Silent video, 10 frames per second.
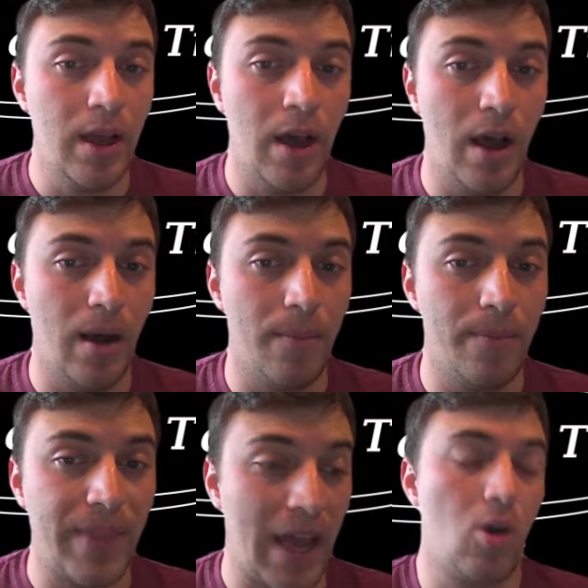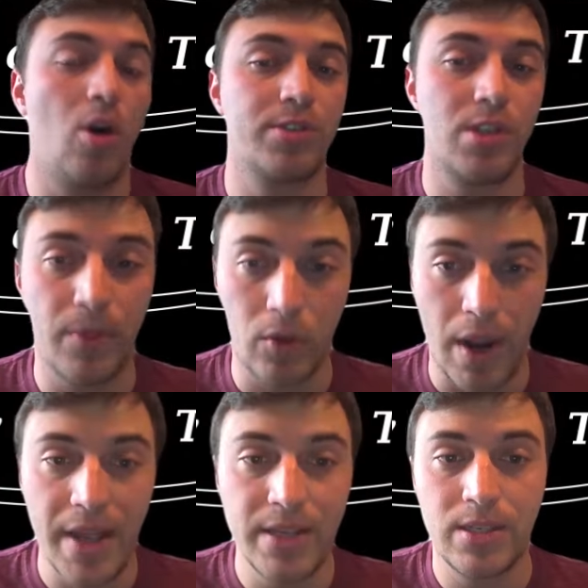That cost him the
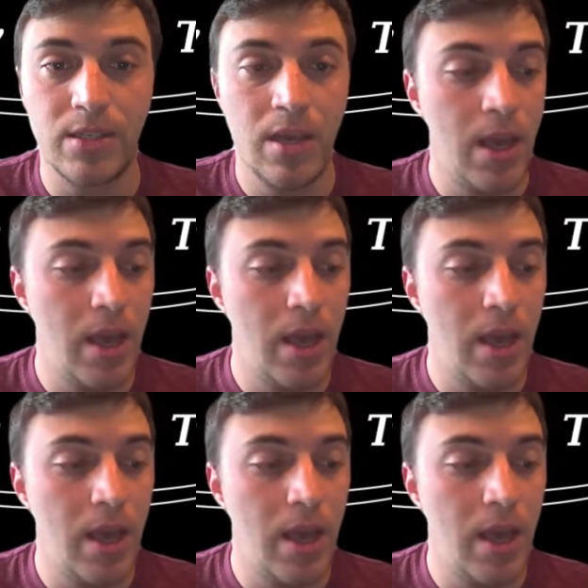race.